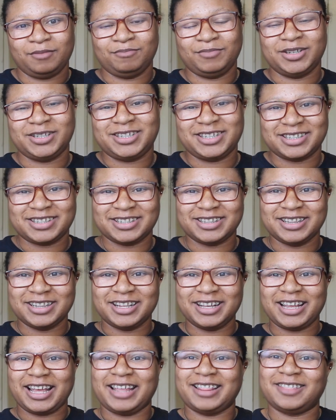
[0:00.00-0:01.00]
But just
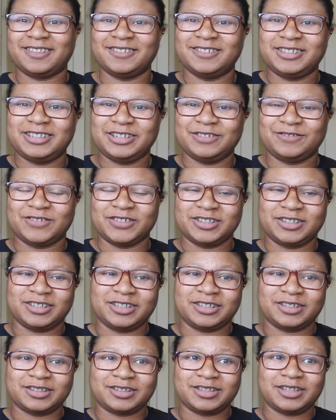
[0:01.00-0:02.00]
look at those
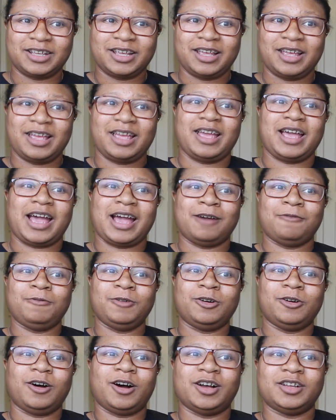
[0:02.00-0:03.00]
differences. I
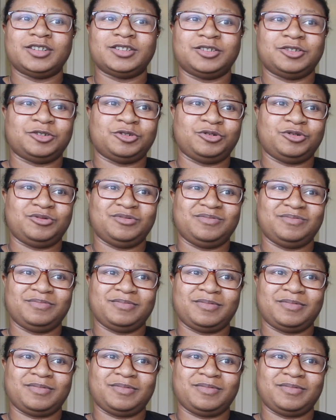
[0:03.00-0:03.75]
will also